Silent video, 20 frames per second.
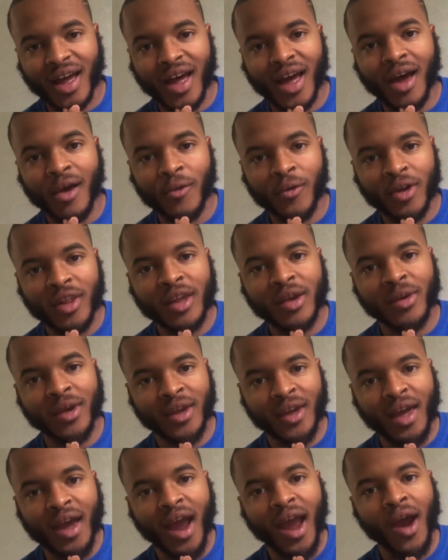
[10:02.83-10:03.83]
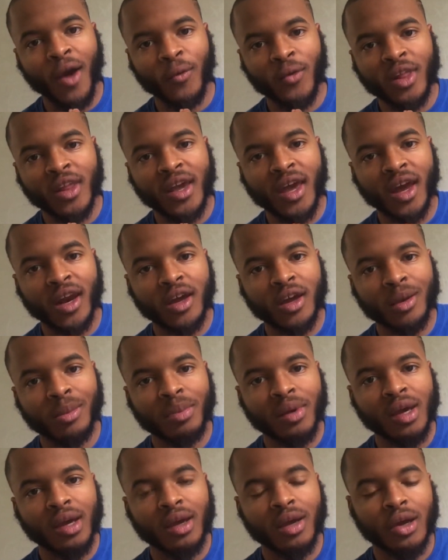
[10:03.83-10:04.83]
I really got a
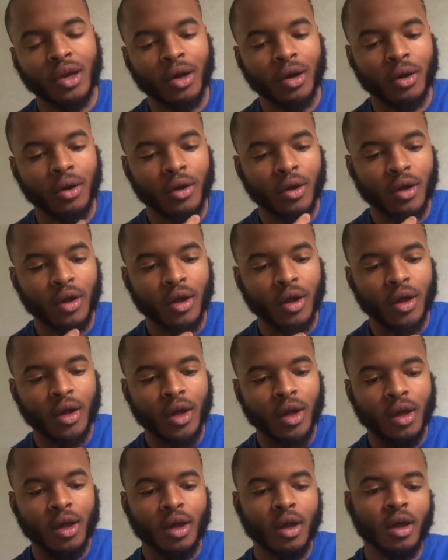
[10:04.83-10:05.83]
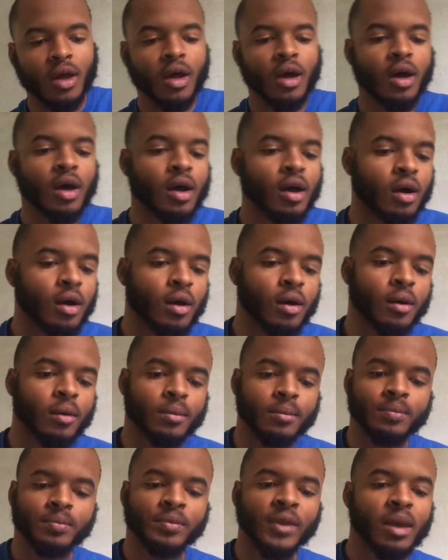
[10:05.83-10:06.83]
good pick here.
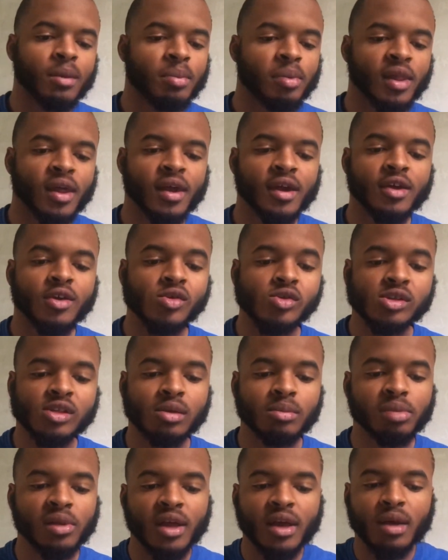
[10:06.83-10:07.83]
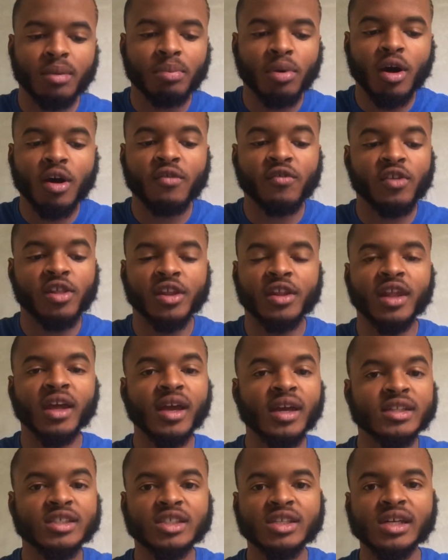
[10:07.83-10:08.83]
Houston played perfectly.
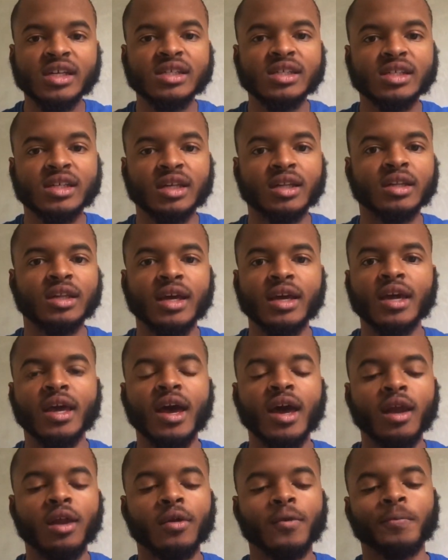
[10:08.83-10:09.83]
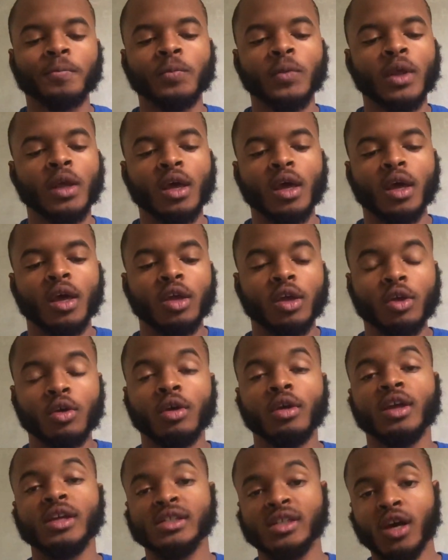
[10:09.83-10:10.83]
They adjusted. They kind of,
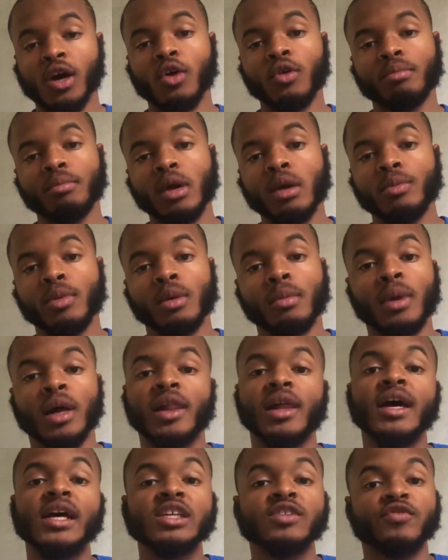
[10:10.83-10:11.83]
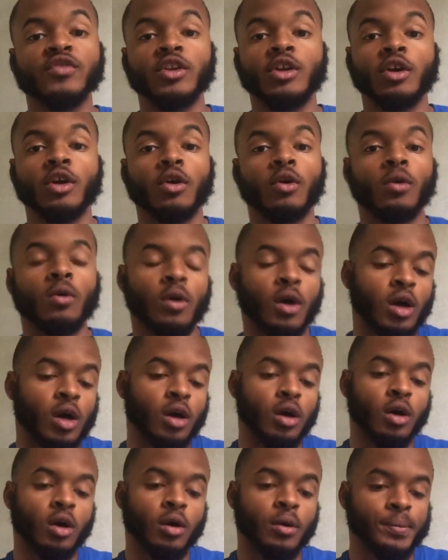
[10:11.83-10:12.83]
as y'all remember in my last
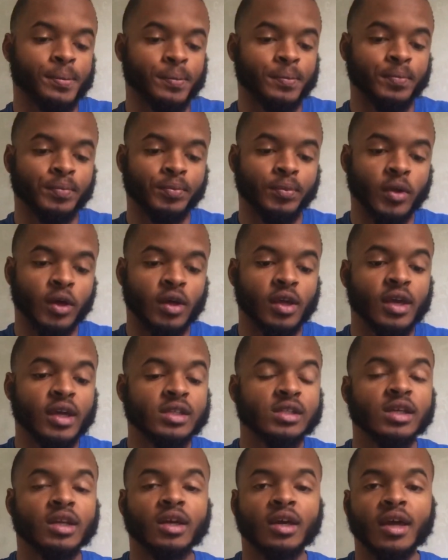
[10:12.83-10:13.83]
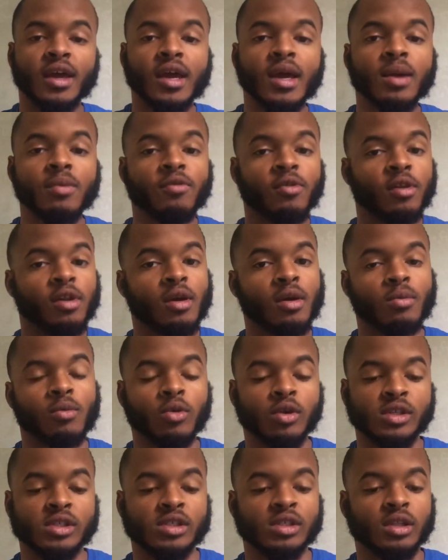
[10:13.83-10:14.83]
video, a key to the game for them
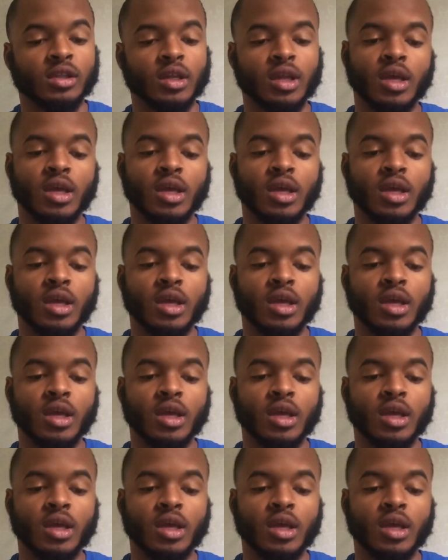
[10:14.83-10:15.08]
was